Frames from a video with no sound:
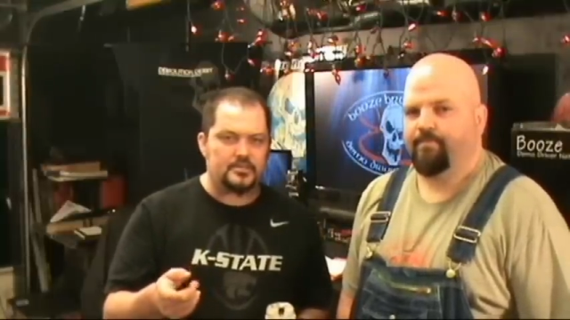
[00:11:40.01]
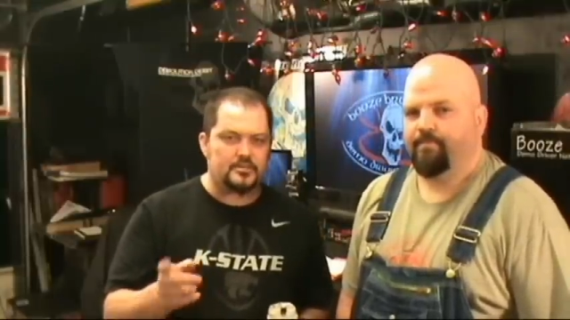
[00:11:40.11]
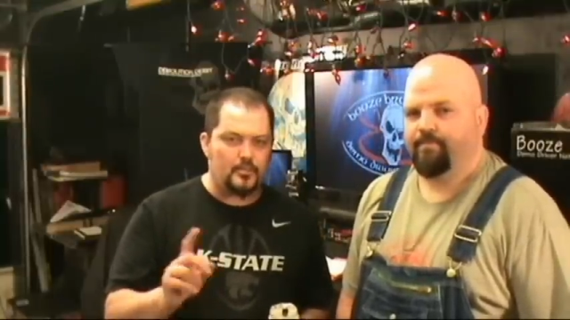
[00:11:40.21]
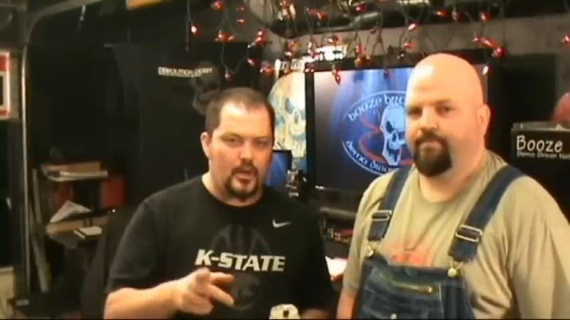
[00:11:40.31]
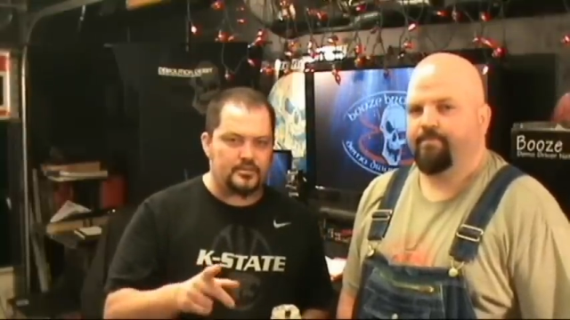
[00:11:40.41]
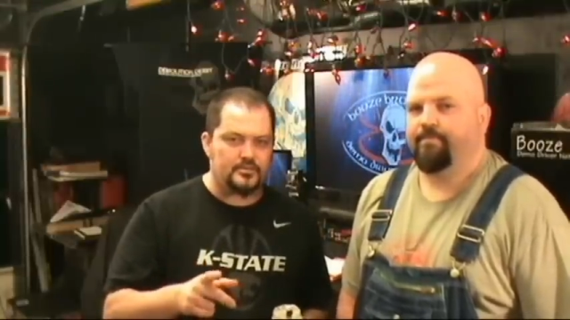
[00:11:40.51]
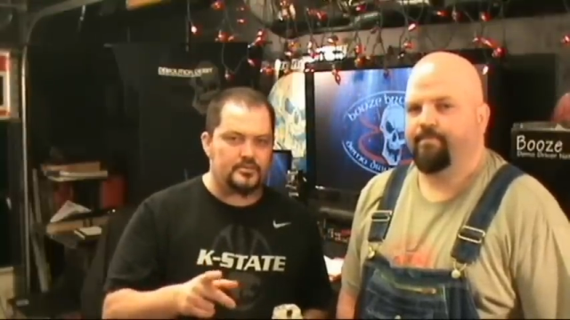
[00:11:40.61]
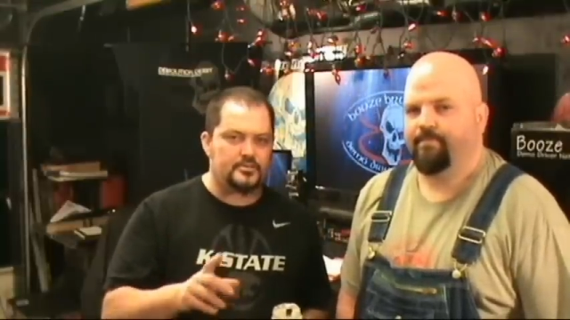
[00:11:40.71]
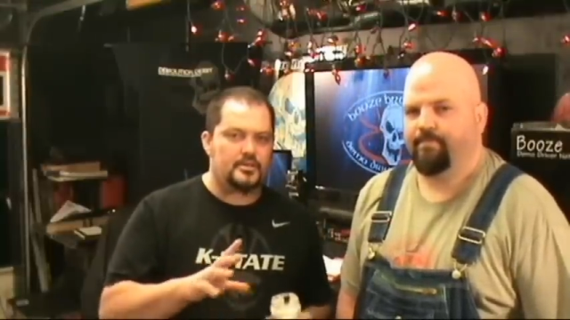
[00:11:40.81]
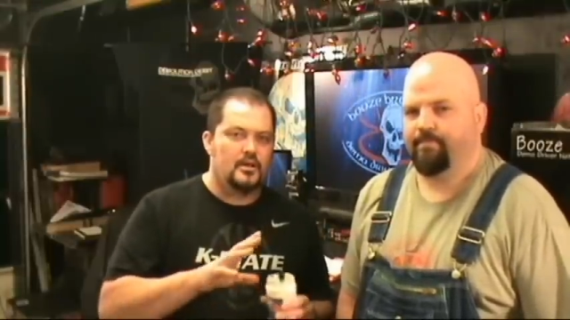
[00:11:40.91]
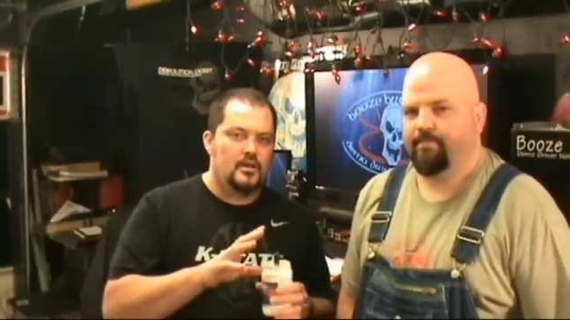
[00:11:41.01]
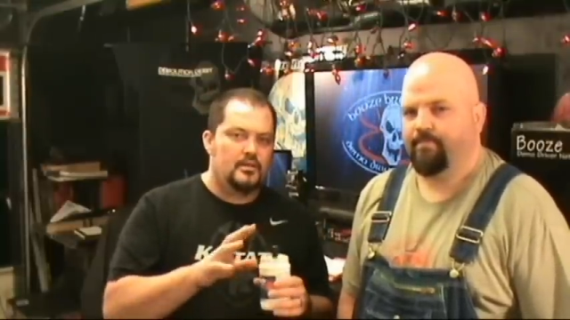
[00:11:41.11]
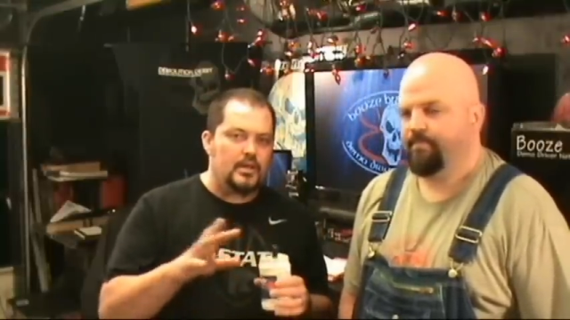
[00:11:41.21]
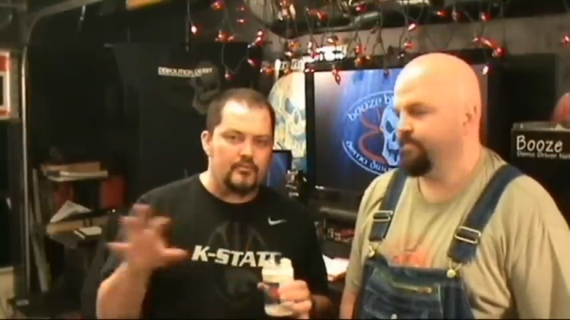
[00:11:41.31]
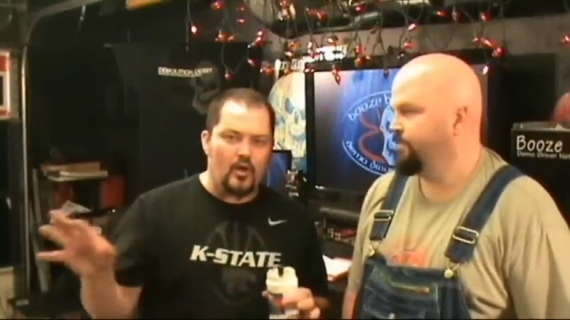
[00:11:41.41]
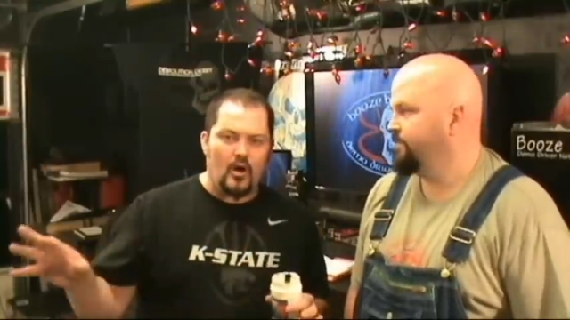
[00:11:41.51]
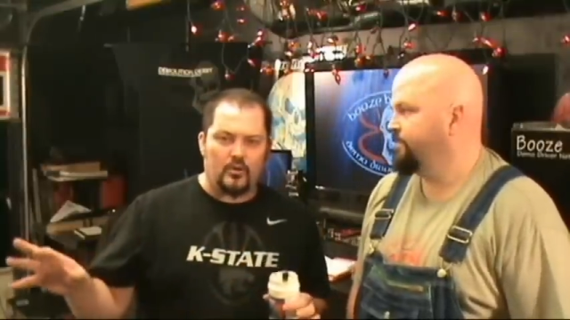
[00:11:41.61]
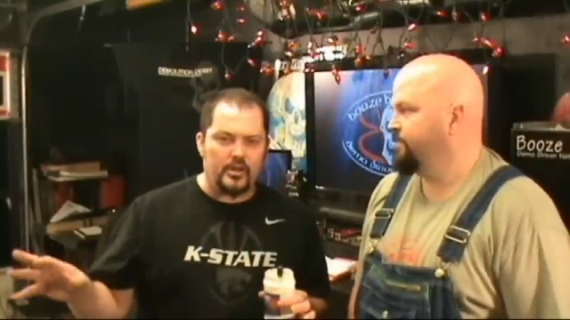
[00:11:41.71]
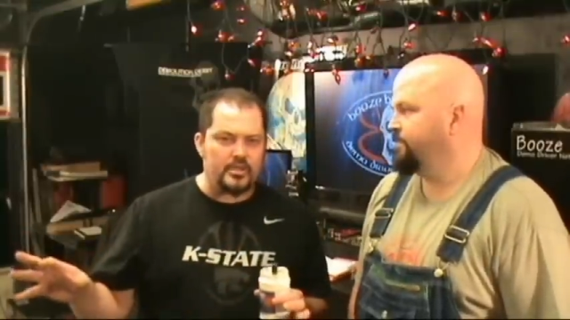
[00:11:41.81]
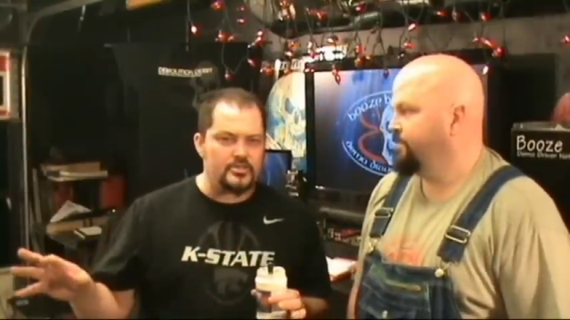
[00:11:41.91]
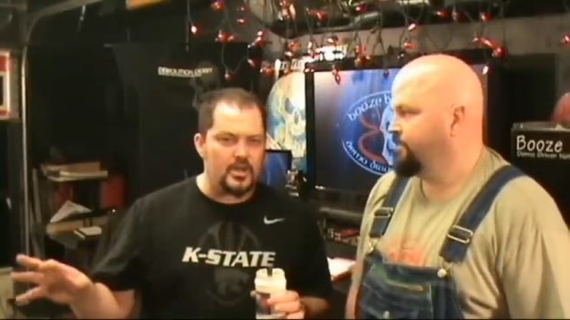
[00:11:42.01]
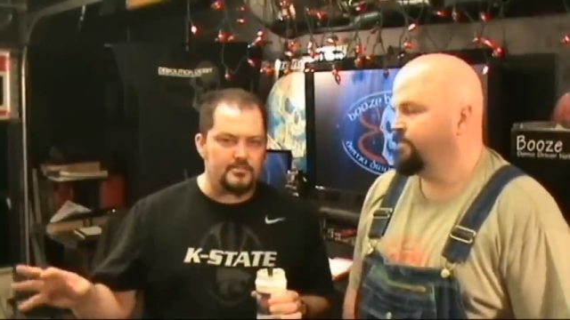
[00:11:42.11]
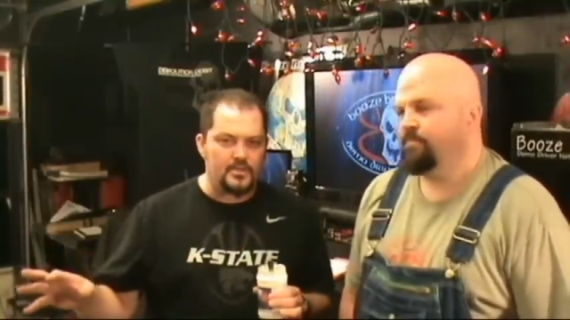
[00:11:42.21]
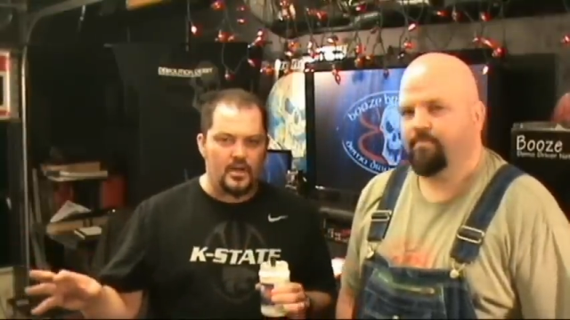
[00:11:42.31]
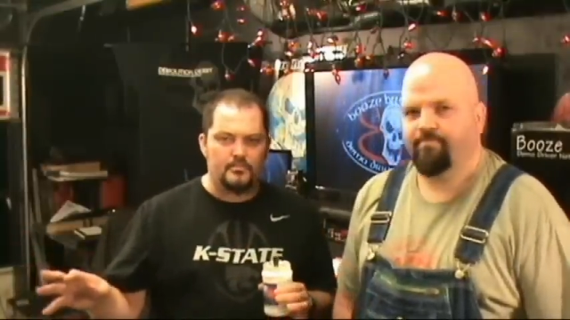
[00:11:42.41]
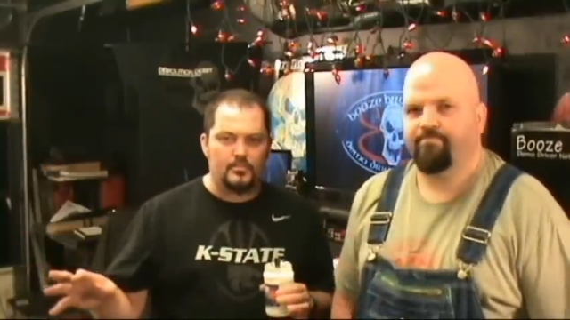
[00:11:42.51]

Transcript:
Speaker 1: our sponsors, they've already jumped on